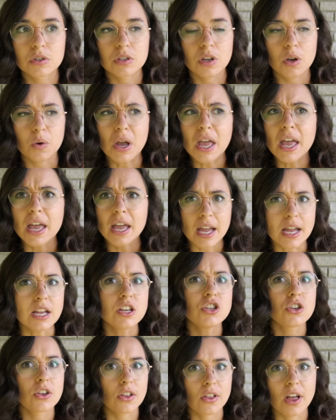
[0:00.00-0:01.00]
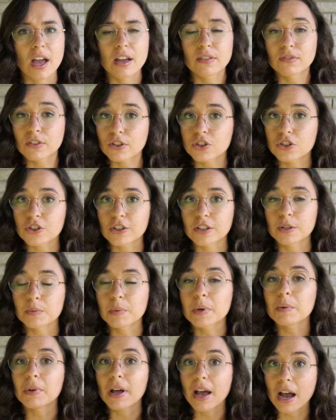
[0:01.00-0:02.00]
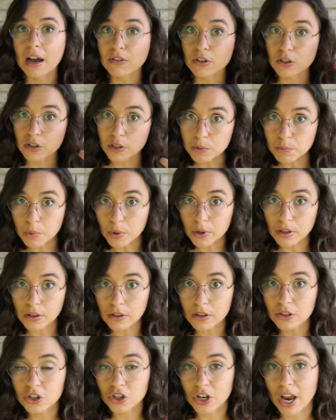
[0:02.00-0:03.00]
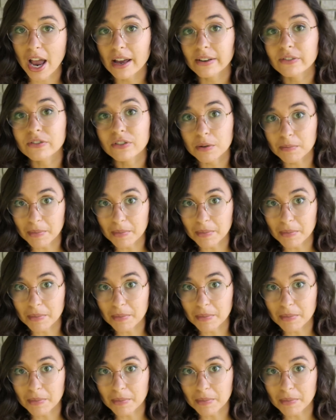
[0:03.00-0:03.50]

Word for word: So in July for sure we will have our spoiler chat for